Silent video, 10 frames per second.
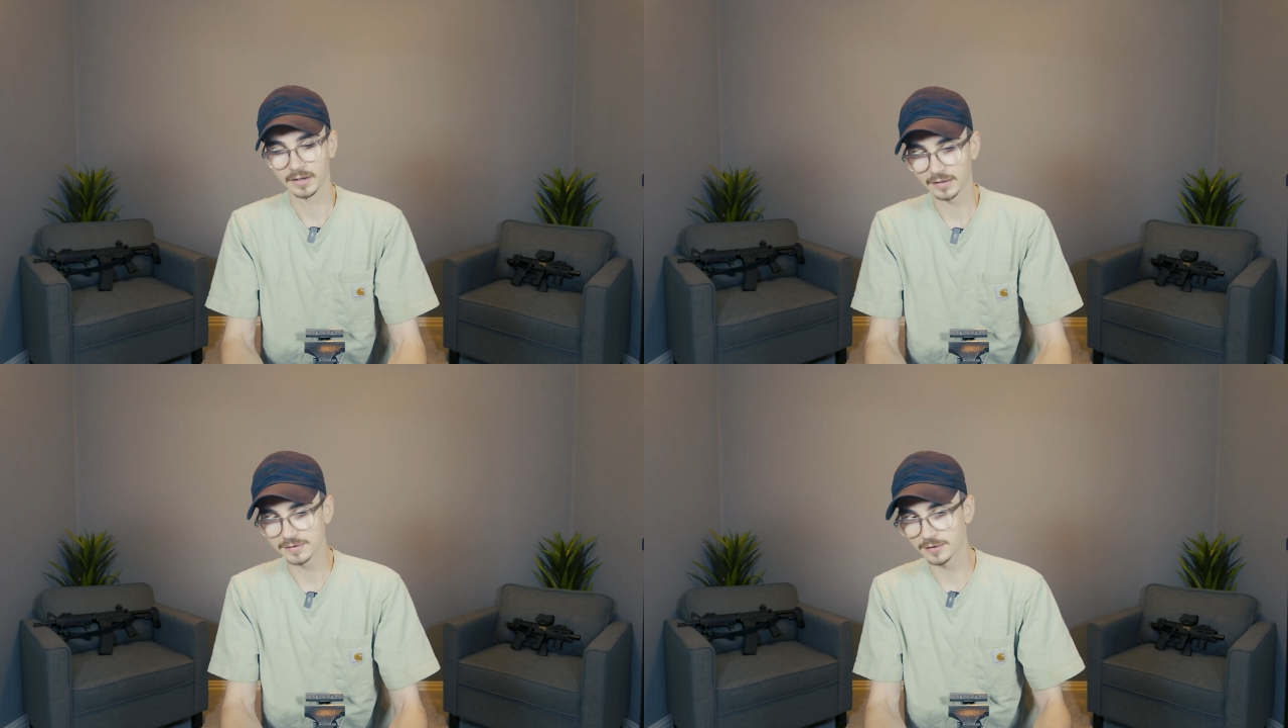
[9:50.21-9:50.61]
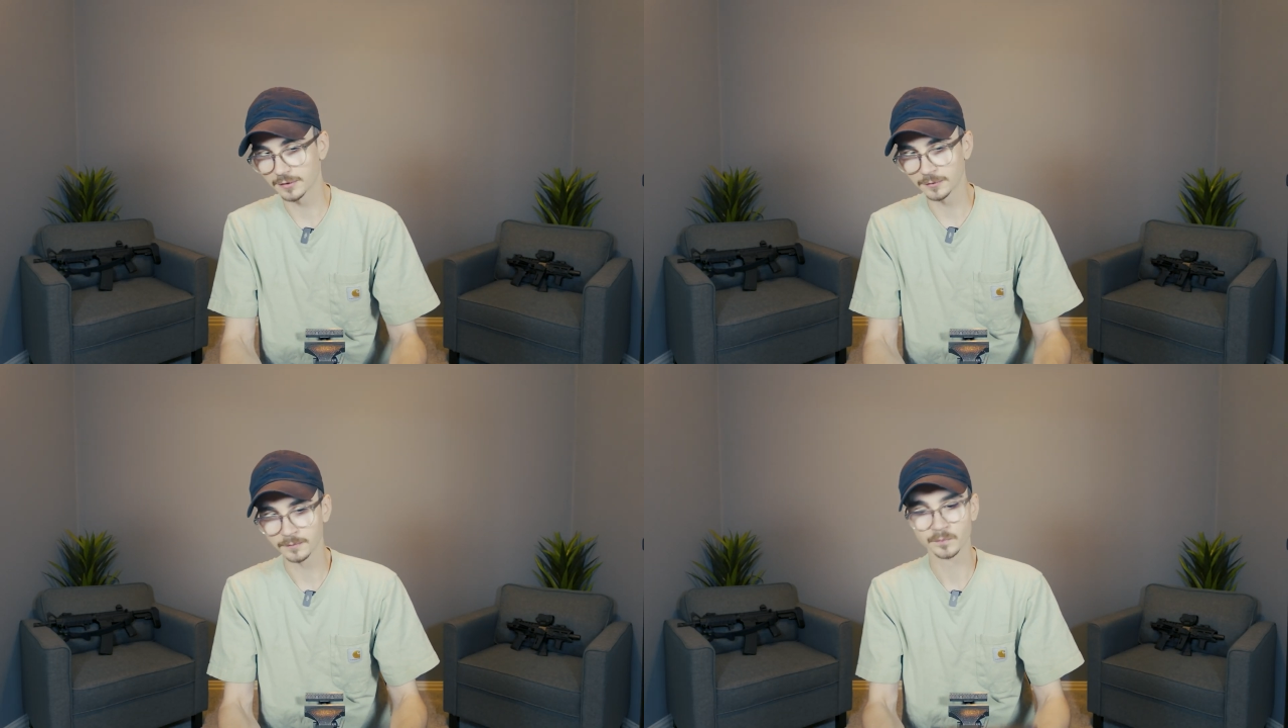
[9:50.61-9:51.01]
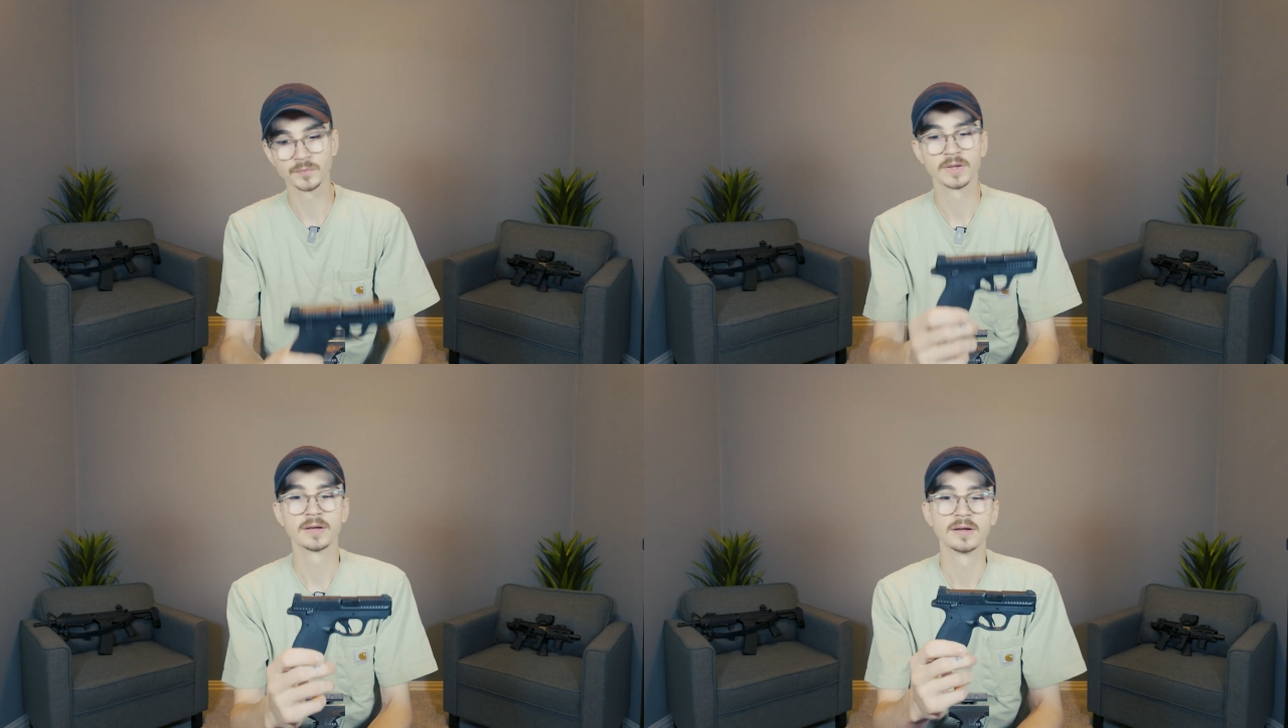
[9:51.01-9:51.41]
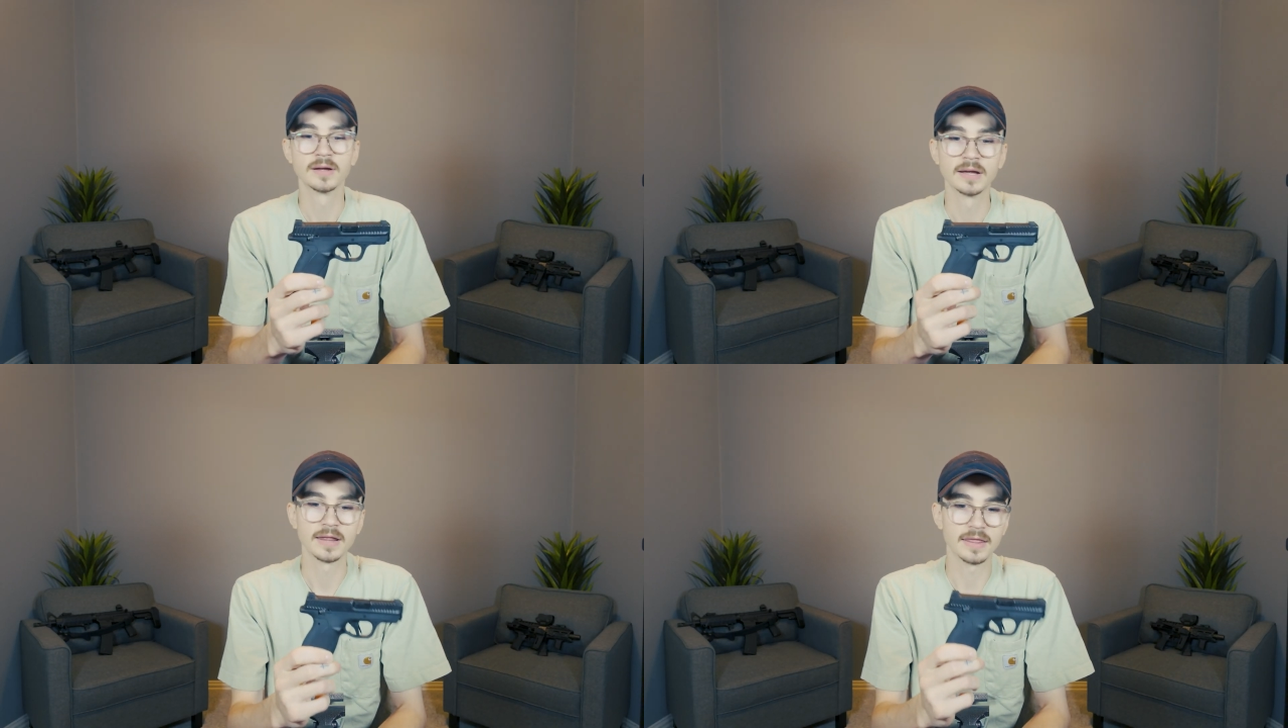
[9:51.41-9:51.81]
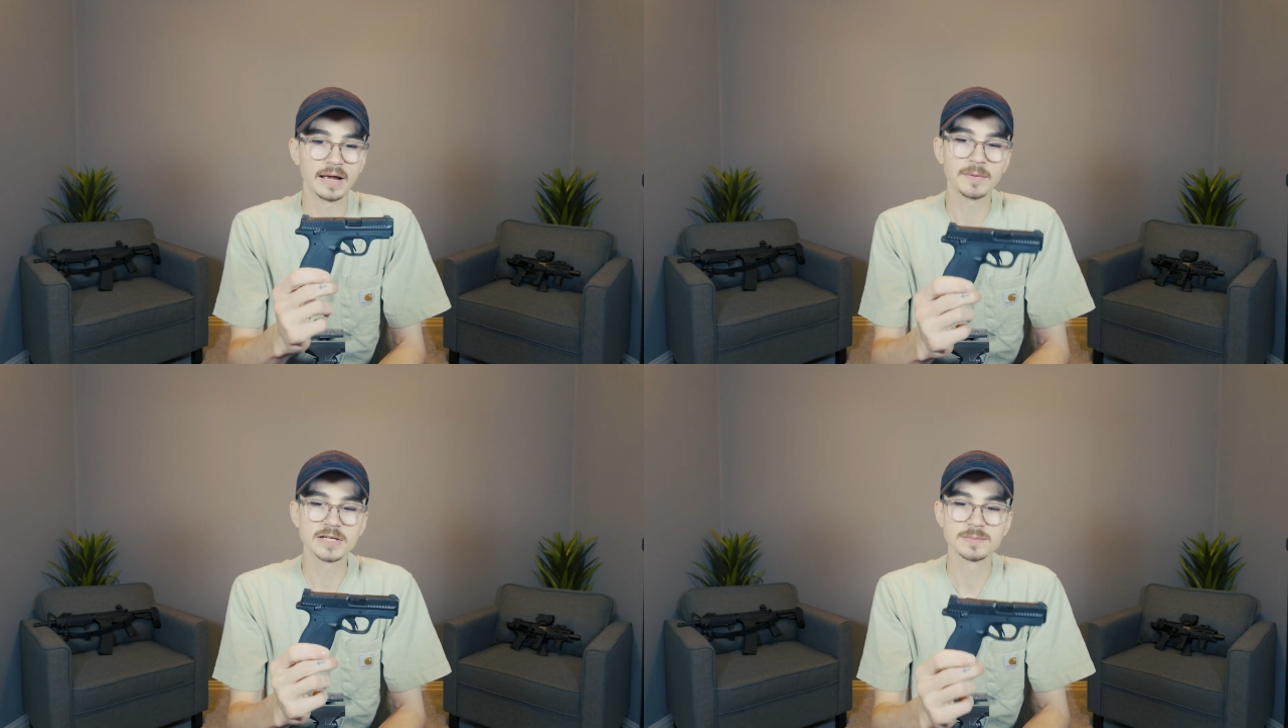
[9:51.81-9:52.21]
And so
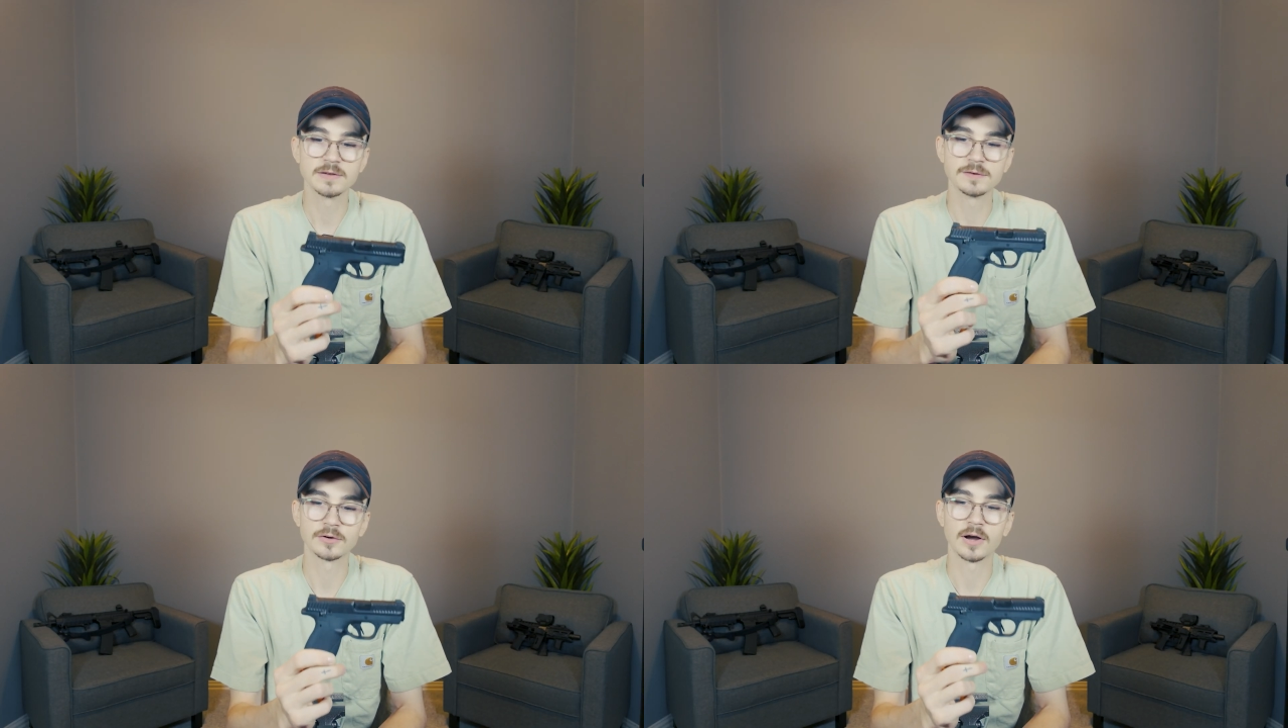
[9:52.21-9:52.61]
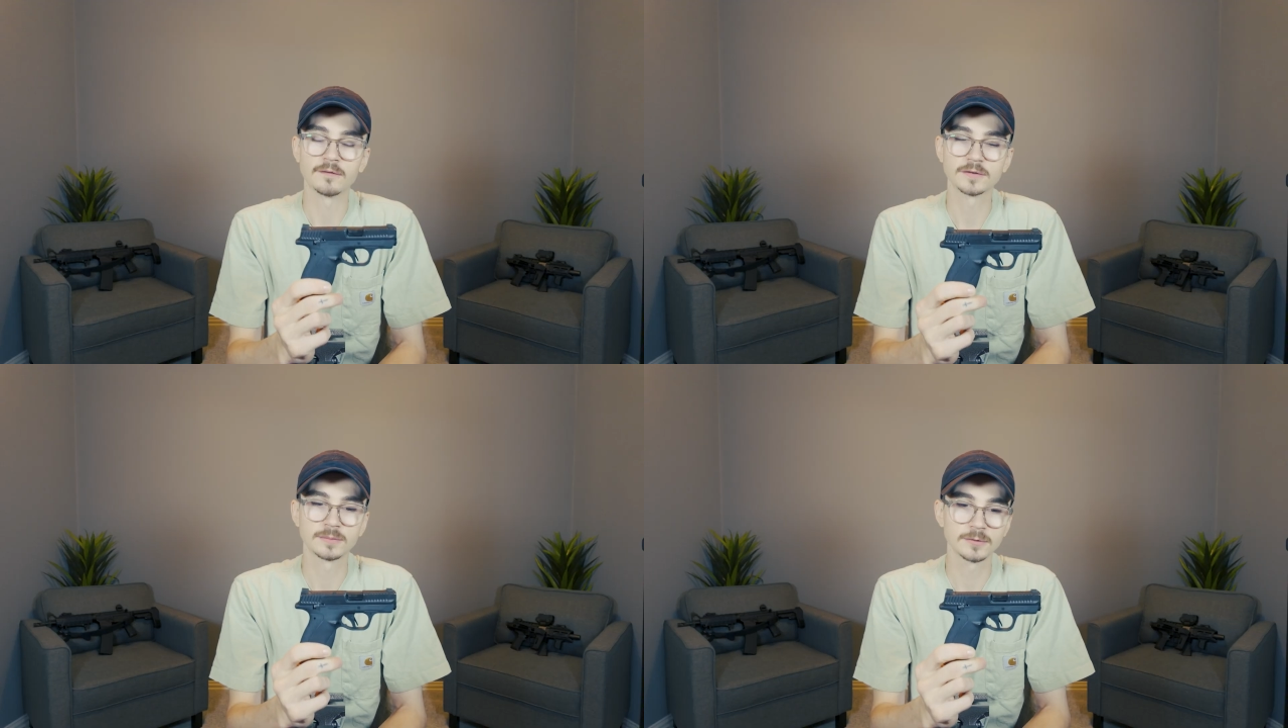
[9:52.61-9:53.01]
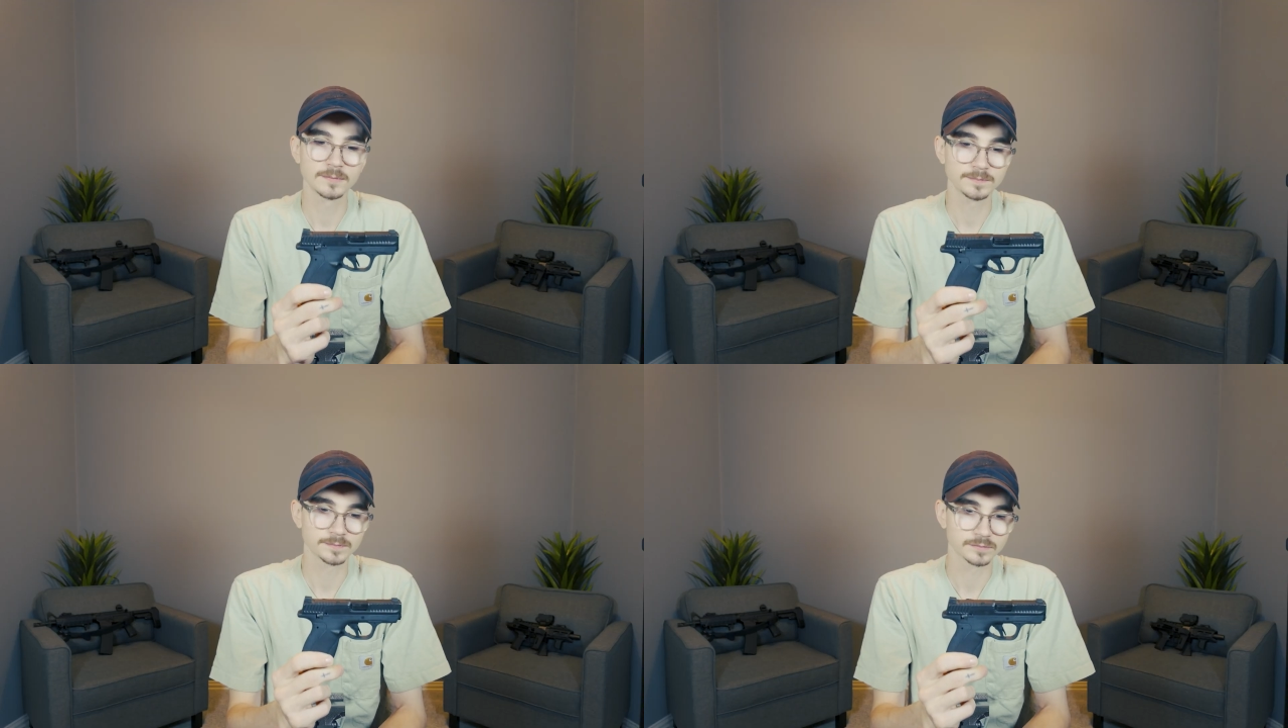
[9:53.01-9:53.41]
that makes me feel comfortable